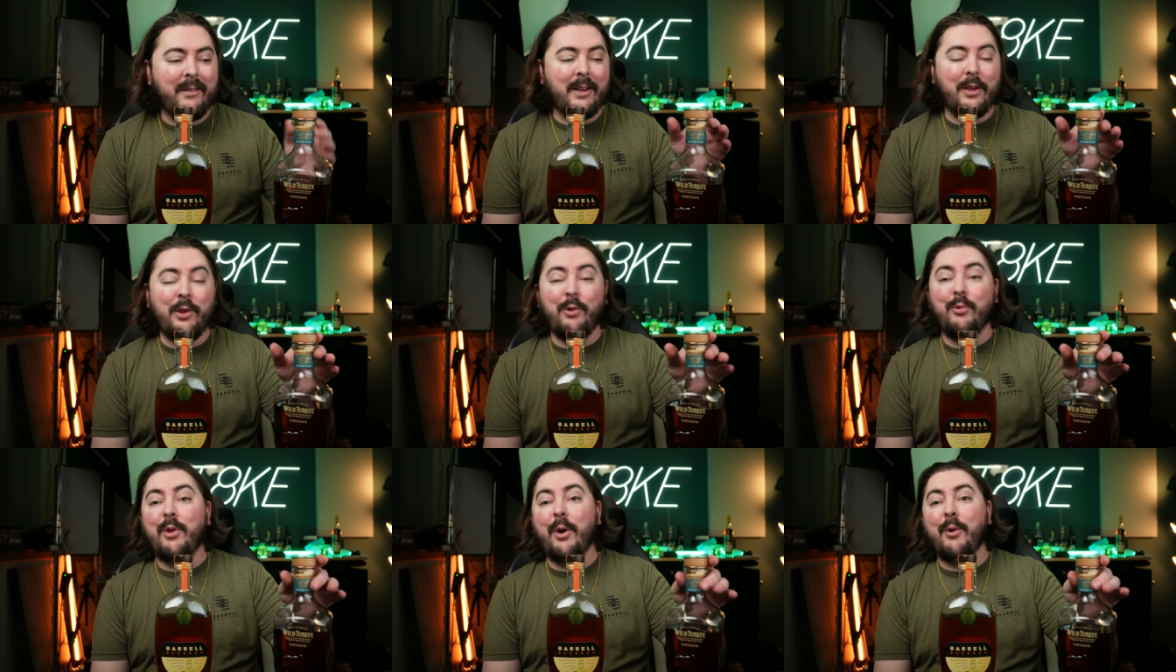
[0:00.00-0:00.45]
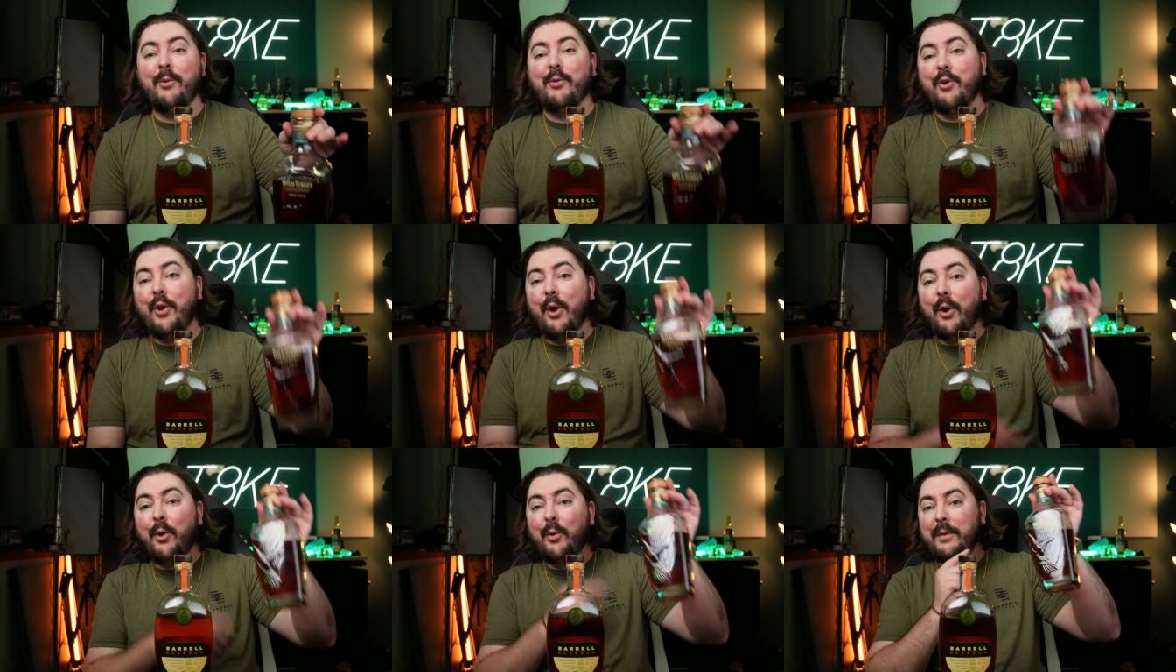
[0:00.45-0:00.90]
Like you
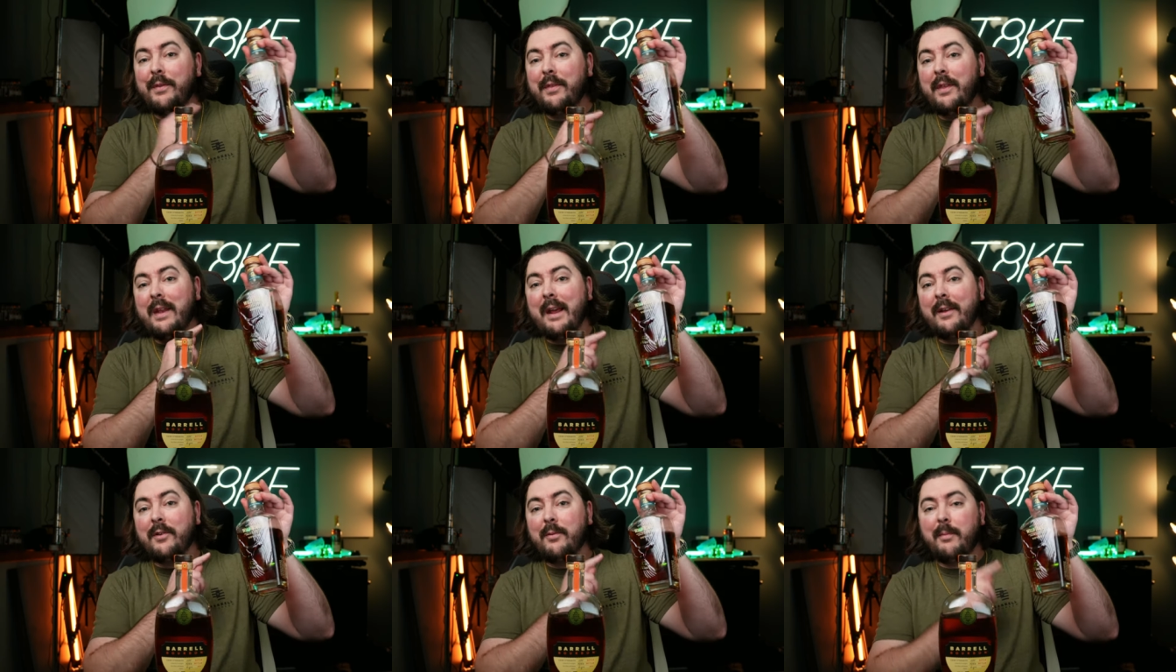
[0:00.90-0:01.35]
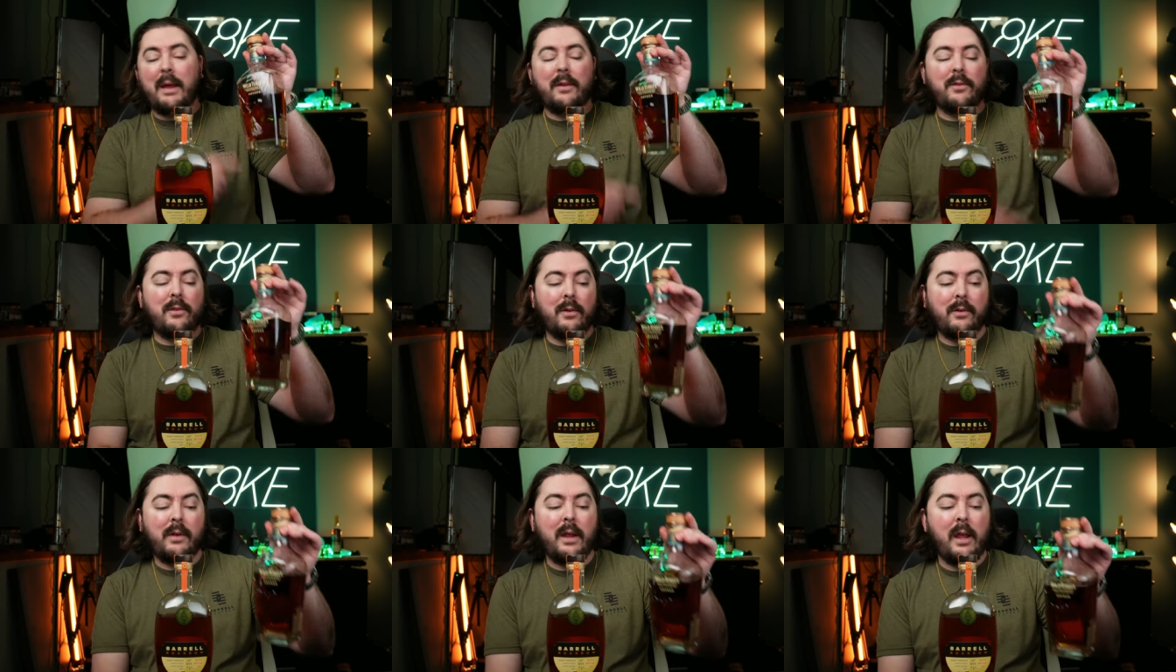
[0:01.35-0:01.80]
don't know what the next
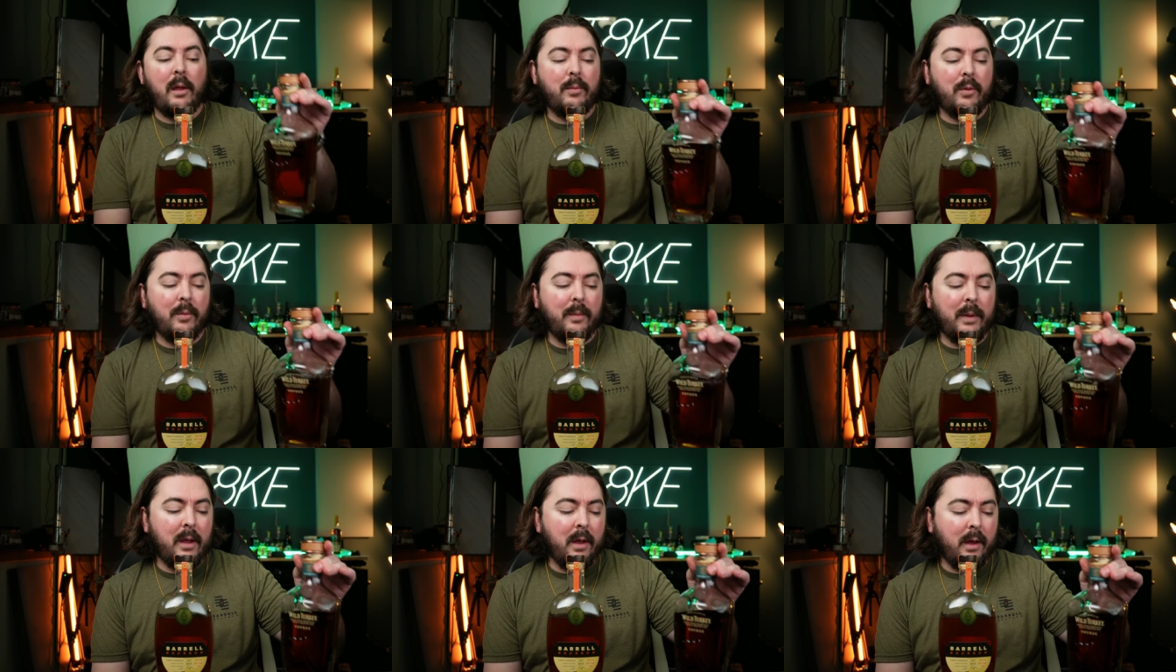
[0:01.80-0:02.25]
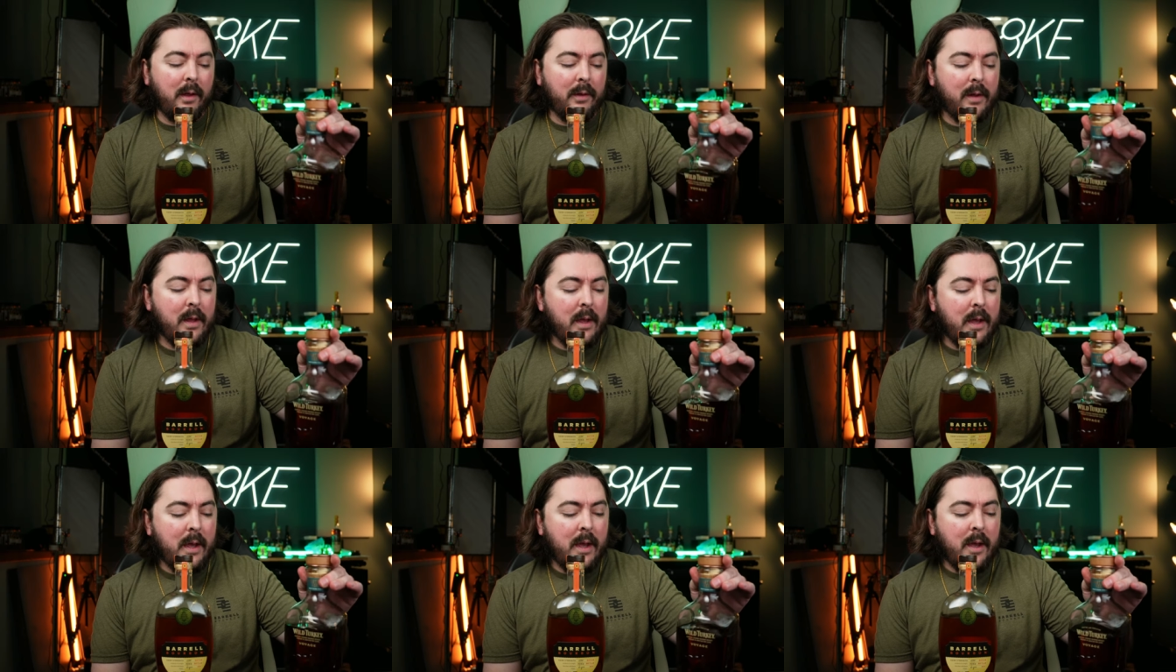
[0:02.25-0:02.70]
Master's Keep will be
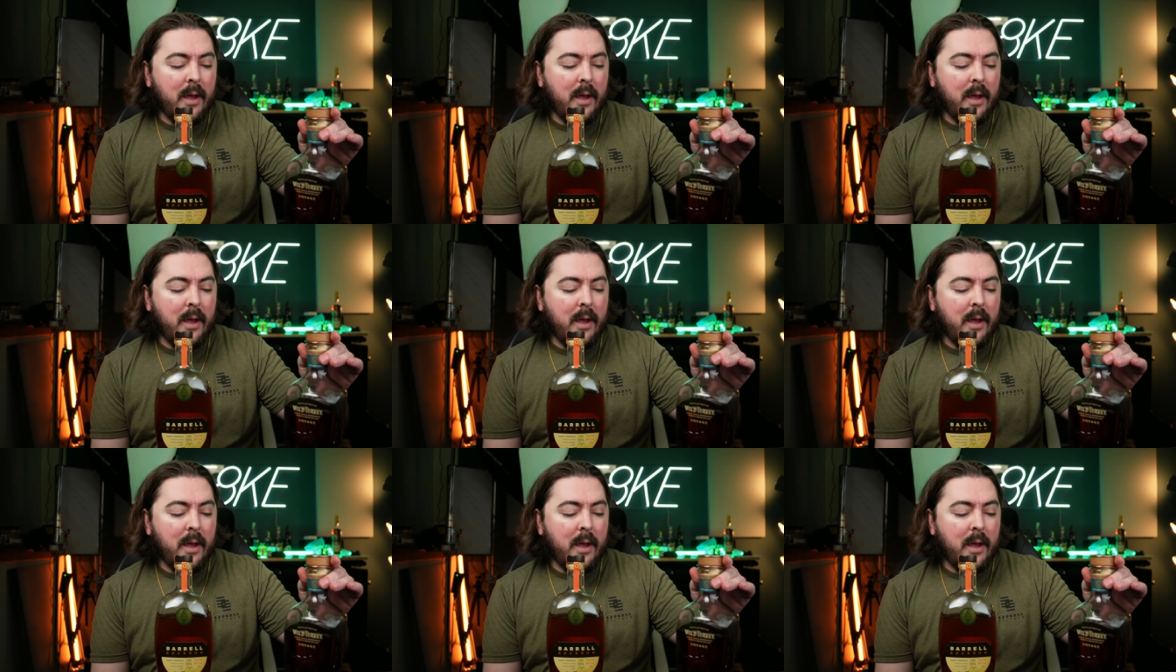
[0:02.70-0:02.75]
called,